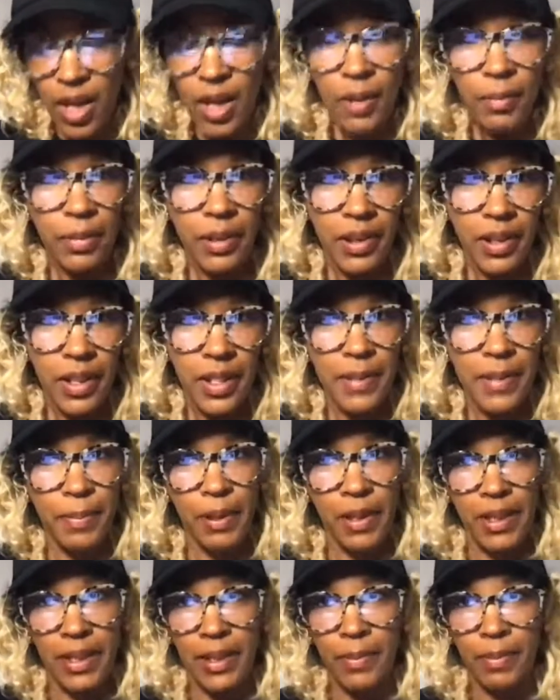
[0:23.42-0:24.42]
Please,
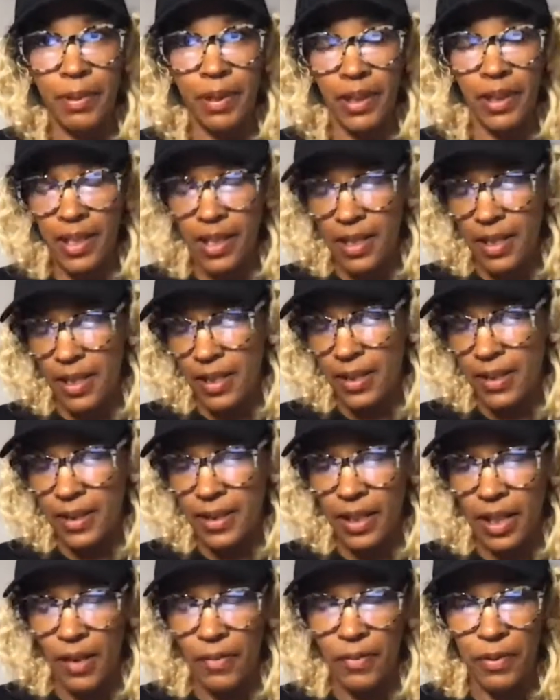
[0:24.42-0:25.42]
please,
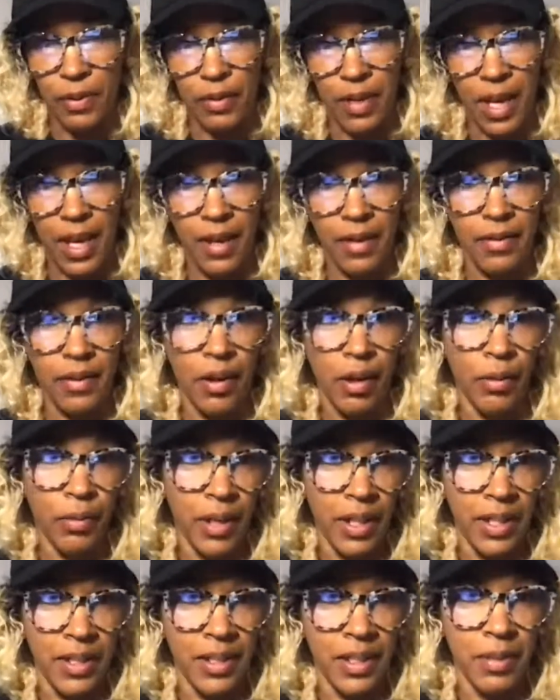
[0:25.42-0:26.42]
please, if you're not
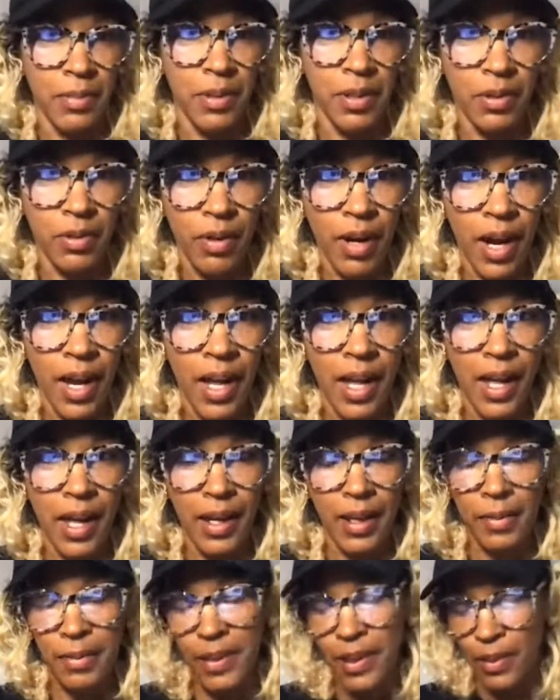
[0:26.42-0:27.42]
already
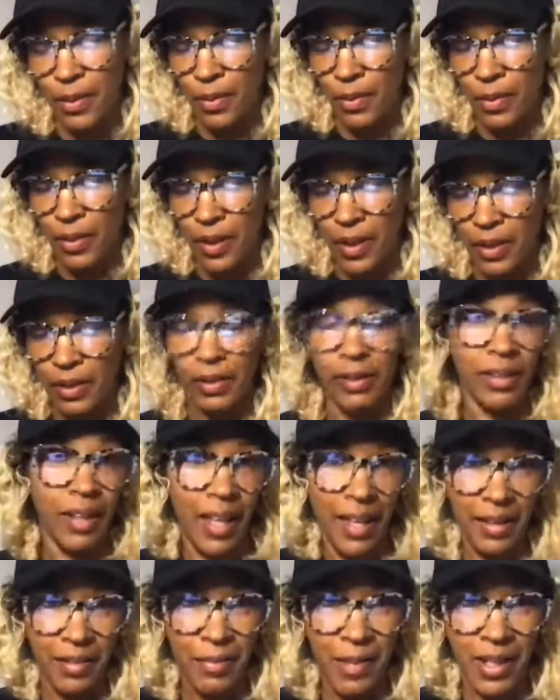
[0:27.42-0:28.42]
subscribed or
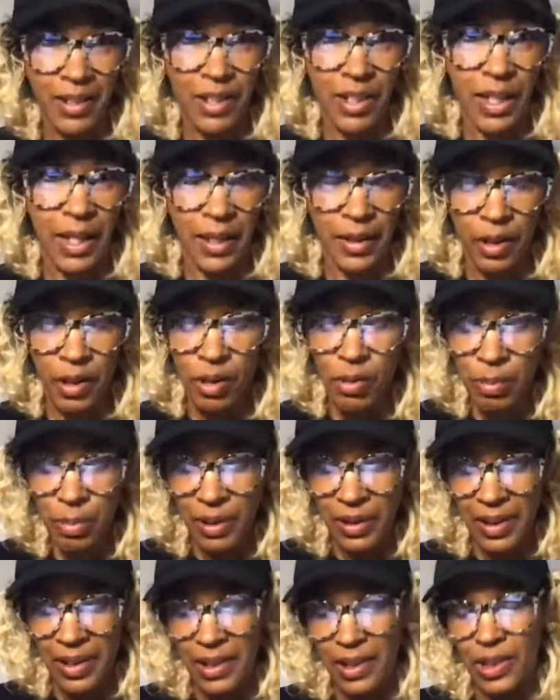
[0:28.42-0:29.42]
like my channel,
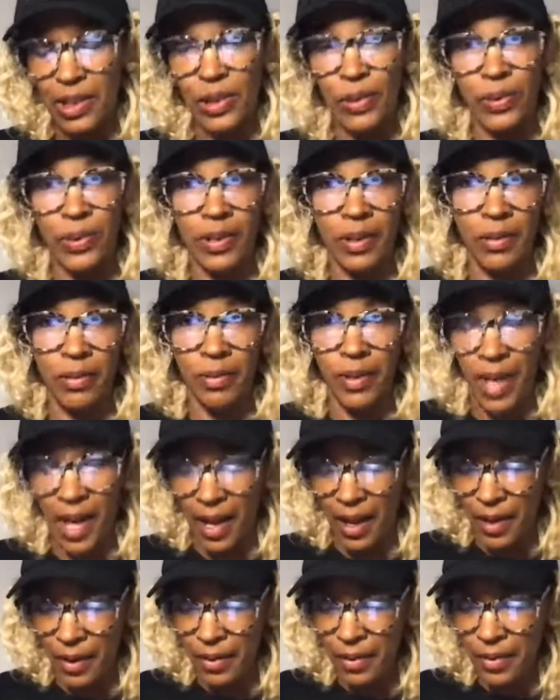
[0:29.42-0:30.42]
please do so
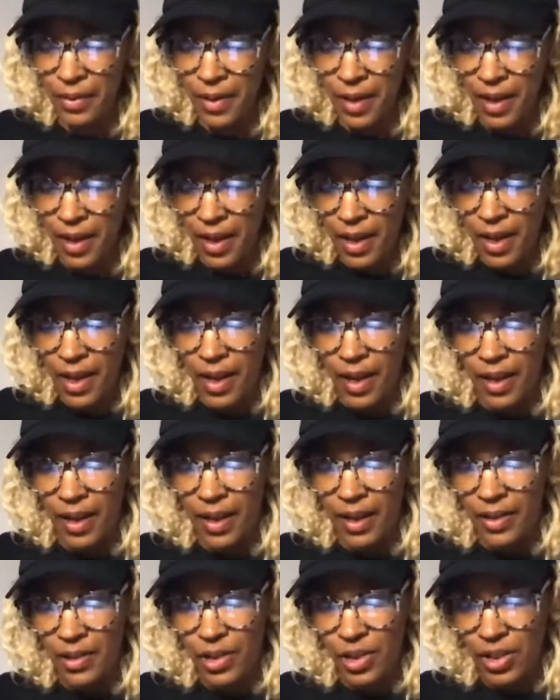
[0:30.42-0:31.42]
now
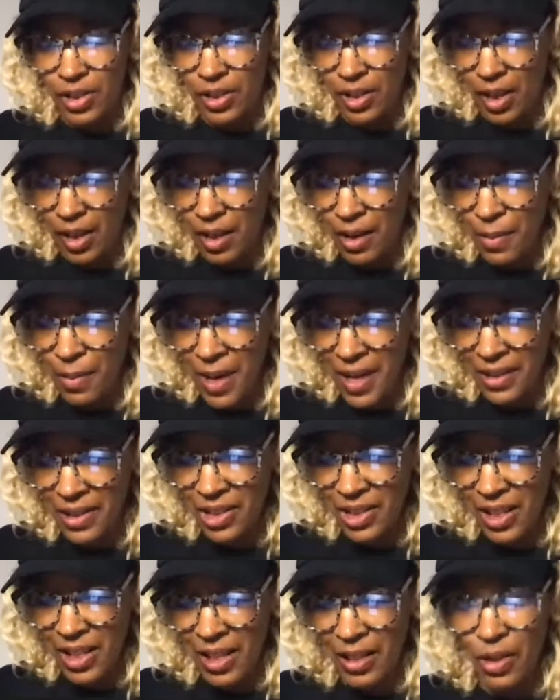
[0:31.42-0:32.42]
and share my
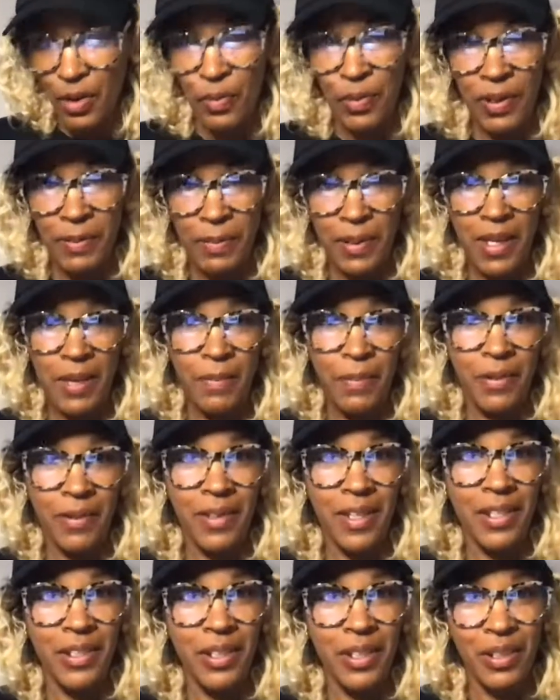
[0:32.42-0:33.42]
channel with people
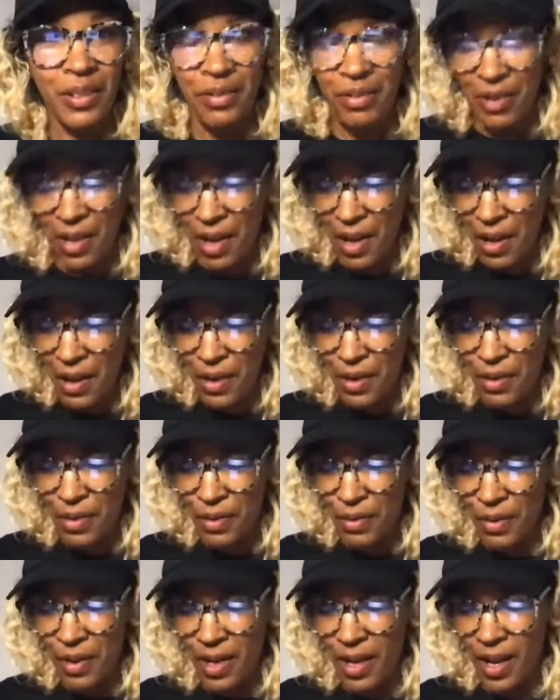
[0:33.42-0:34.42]
that you
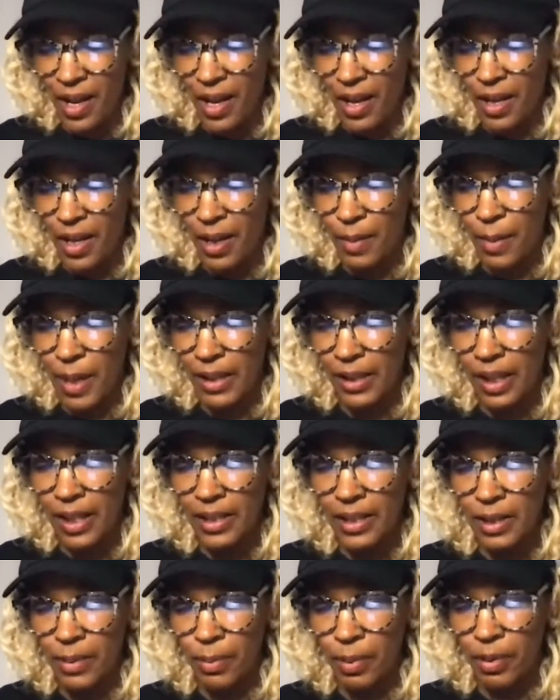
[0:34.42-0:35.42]
know. I like
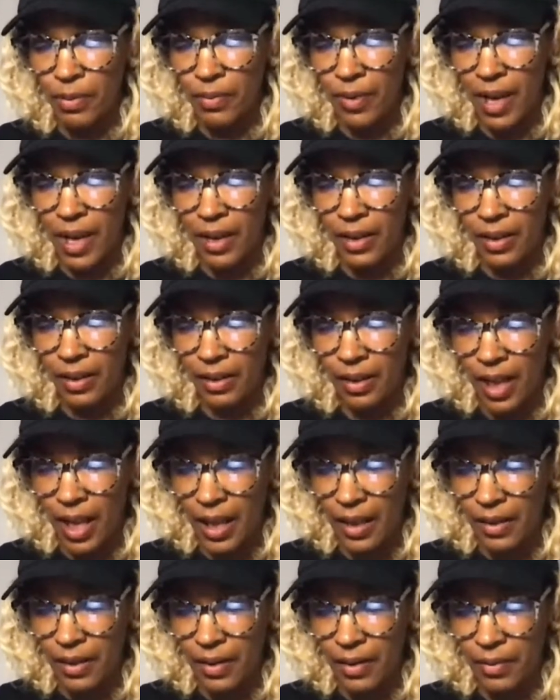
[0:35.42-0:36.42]
to provide a
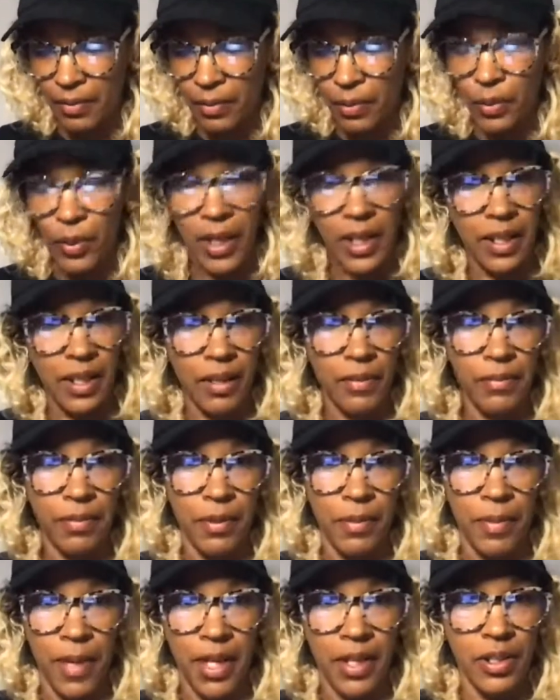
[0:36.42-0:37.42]
lot of great
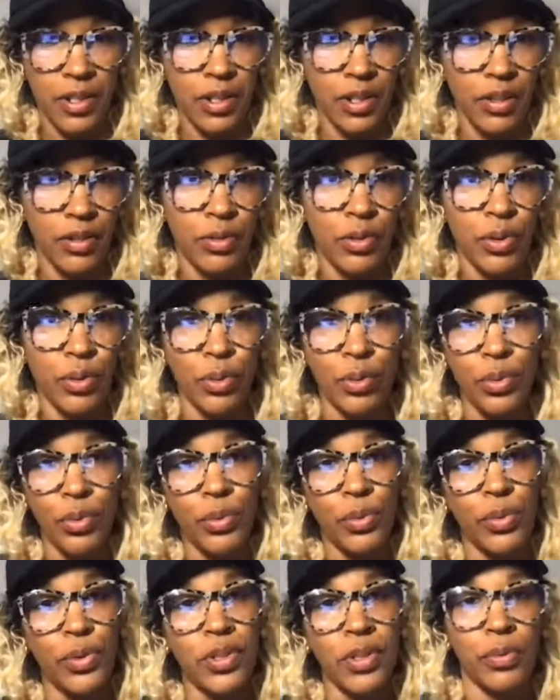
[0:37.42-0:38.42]
information,
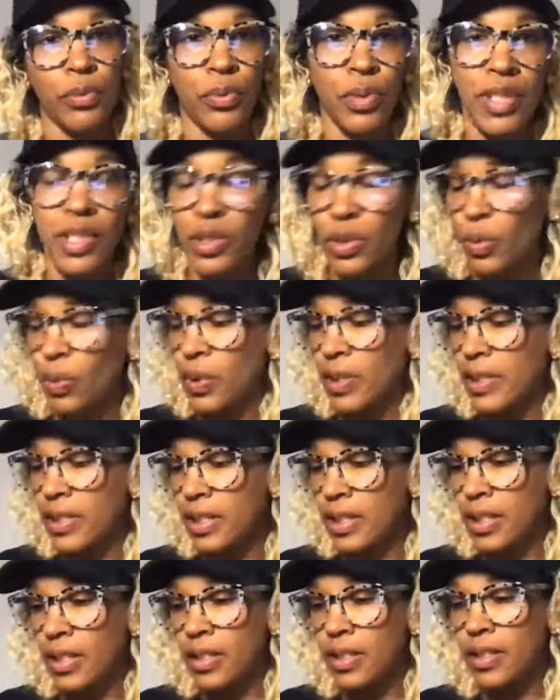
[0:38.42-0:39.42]
tools, and
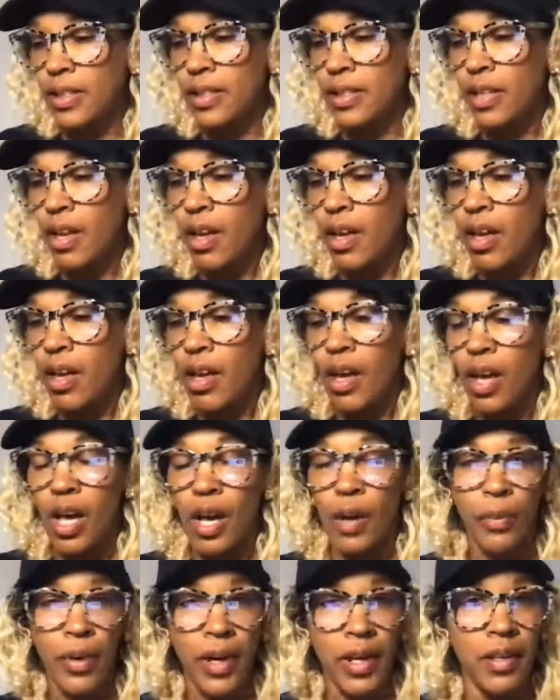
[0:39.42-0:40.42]
resources
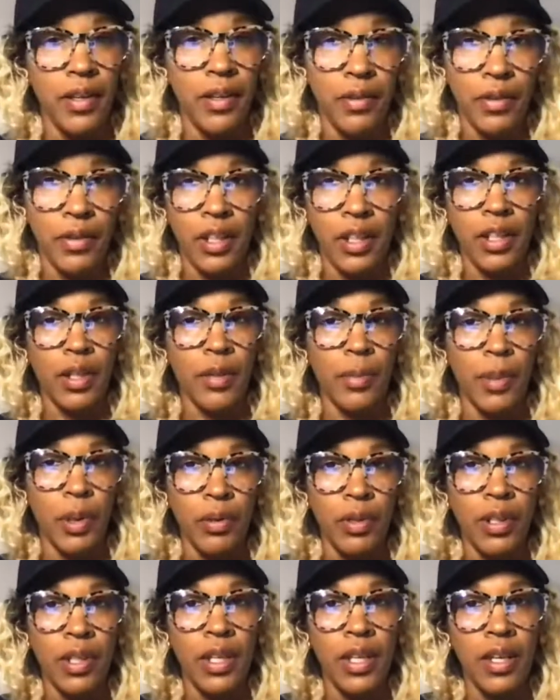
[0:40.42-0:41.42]
right here in the
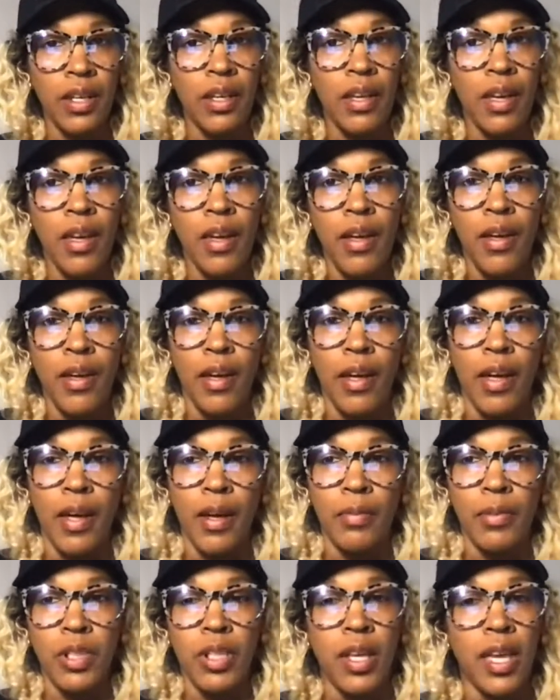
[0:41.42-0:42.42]
community
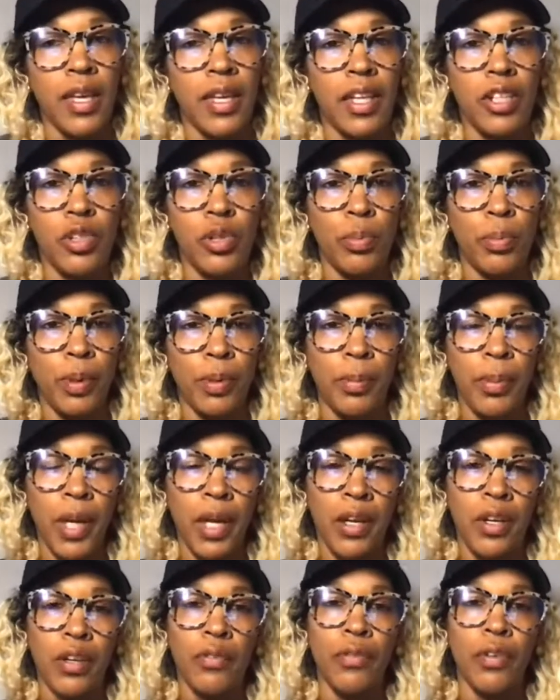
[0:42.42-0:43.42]
to get you
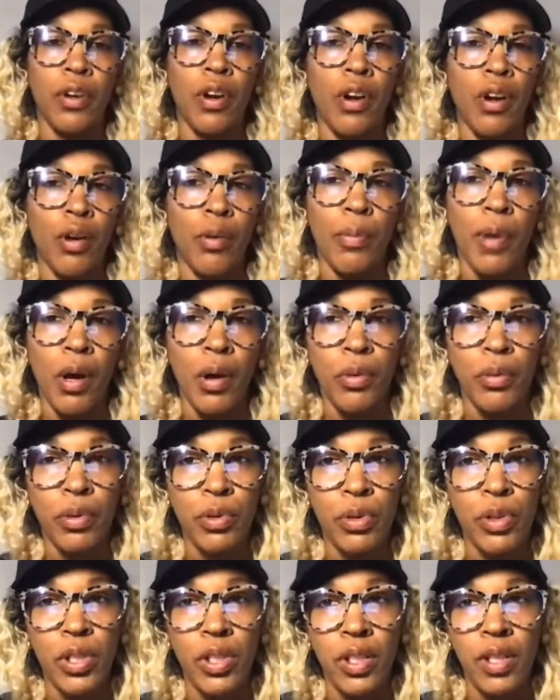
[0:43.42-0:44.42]
prepared for home
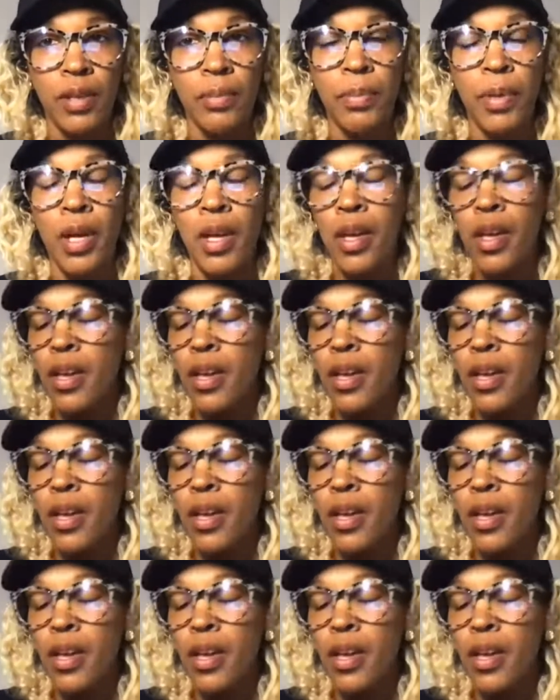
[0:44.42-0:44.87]
ownership.